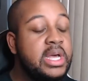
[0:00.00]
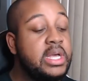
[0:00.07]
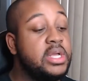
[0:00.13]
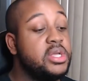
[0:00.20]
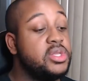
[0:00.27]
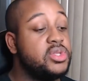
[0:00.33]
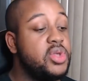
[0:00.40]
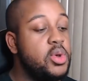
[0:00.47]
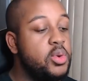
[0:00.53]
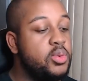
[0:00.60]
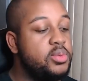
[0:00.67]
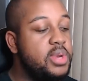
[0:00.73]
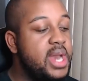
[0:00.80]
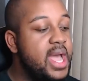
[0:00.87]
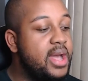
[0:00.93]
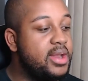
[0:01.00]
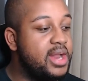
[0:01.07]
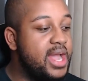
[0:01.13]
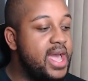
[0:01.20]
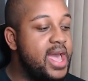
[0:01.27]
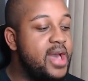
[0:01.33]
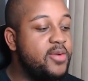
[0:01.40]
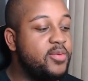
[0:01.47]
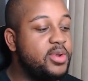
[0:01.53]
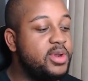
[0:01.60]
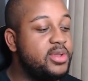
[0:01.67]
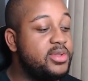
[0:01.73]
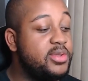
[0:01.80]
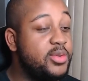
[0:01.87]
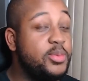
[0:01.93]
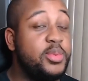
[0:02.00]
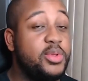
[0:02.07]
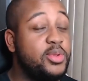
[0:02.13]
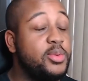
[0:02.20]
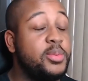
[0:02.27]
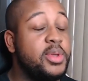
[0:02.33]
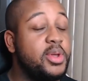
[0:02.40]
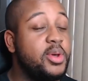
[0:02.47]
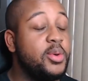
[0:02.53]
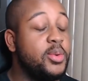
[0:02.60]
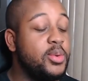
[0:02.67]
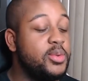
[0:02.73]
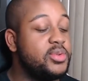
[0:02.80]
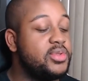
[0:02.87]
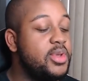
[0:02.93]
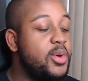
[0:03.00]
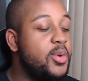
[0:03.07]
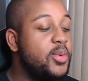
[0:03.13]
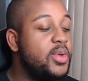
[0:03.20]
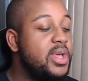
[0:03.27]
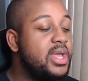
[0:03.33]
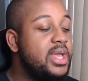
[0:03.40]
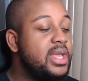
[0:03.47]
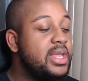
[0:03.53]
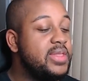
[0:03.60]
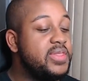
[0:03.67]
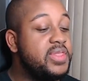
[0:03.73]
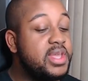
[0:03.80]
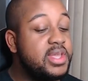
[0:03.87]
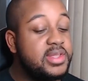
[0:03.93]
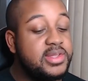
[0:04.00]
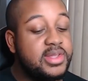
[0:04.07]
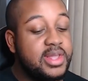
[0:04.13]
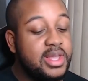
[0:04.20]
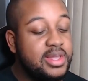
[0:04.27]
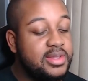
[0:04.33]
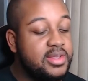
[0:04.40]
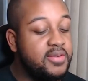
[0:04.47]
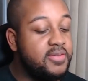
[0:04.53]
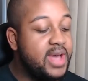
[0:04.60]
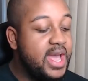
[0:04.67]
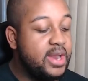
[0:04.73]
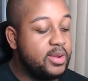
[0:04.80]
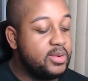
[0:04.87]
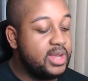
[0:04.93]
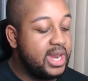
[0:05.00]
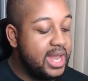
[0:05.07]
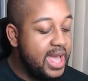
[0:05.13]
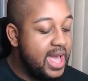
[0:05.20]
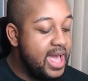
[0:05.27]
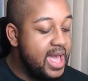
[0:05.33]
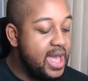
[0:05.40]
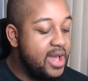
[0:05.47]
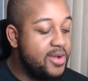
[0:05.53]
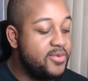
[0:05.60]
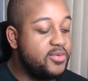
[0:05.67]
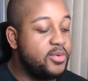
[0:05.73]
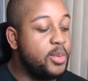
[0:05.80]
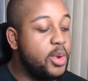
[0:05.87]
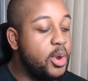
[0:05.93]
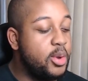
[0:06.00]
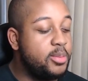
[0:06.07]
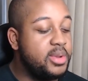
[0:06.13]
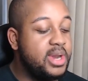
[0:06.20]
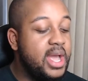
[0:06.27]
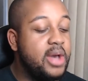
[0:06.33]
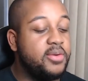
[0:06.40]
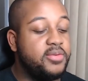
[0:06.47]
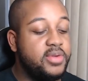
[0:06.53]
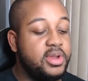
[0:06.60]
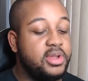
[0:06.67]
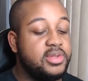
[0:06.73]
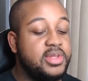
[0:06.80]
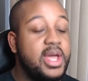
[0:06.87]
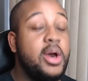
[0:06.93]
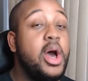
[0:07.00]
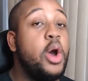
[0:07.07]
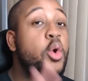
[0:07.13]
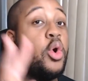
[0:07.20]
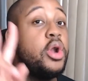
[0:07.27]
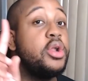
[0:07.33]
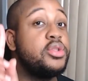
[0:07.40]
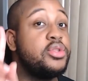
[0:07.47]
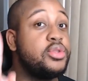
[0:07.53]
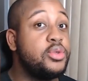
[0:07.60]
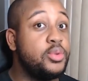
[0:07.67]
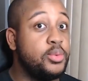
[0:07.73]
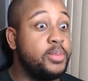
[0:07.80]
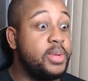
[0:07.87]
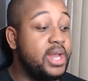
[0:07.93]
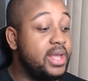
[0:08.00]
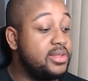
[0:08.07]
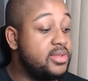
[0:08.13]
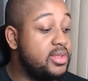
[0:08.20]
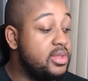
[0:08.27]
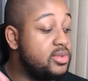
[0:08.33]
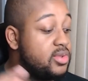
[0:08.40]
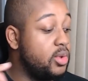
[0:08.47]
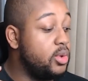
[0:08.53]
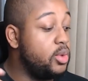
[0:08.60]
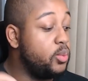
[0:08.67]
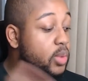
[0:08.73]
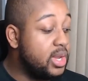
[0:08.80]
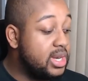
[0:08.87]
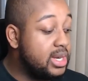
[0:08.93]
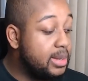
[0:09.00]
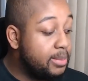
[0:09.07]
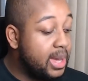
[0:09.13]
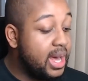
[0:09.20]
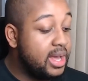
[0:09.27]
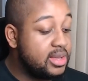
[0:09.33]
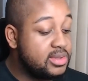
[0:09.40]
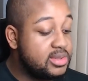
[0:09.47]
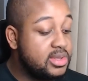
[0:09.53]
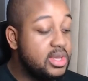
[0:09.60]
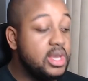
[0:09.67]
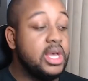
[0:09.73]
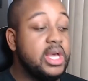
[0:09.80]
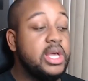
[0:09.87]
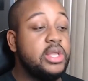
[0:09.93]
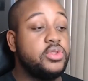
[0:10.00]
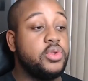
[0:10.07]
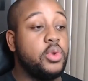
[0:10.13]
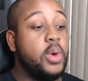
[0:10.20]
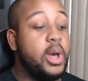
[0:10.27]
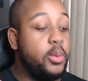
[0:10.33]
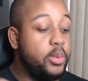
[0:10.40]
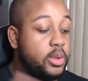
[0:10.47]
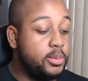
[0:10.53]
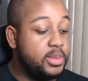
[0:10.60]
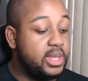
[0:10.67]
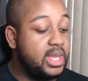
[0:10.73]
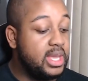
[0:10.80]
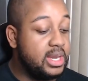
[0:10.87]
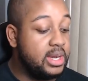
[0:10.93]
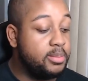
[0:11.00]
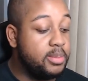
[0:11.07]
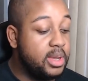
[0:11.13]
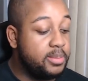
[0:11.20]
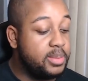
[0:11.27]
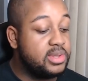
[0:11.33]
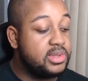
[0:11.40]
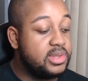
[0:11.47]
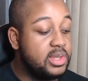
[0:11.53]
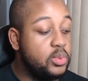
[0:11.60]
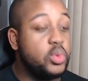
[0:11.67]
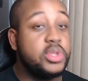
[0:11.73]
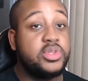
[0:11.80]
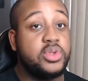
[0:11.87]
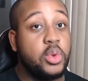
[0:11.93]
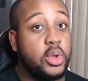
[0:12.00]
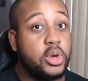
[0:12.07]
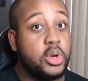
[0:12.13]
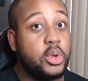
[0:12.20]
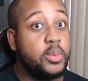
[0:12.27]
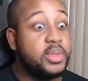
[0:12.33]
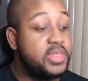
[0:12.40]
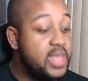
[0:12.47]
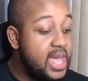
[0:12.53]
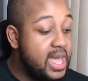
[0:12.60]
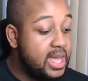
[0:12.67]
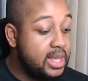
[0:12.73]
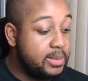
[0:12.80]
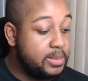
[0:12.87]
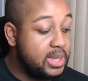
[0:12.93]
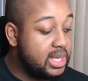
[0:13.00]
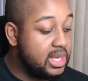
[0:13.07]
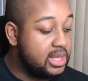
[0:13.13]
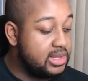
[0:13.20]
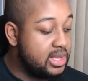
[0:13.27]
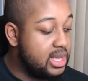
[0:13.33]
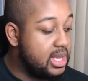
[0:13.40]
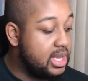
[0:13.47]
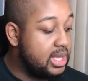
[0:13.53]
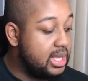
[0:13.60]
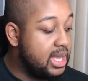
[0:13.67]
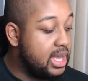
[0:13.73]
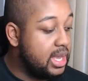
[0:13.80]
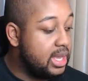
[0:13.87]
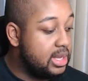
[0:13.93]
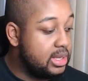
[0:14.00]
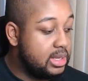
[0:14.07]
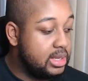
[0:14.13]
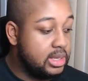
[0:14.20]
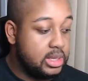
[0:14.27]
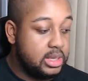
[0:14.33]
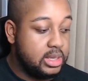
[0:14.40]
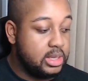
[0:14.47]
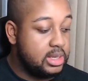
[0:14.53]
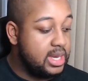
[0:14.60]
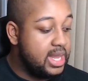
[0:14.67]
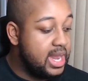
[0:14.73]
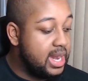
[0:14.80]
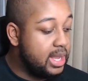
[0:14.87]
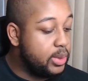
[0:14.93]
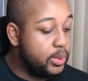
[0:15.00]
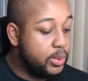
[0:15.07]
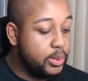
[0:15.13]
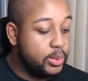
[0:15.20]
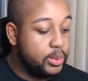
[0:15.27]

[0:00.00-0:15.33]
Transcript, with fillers: So now that I have one, it's super duper cool. So this is the vinyl that I have from Urban Outfitters. Now I ordered two, but I see it's only one in the box. So I will be hitting them up and see what's going on with that because uh, yeah, that ain't cool.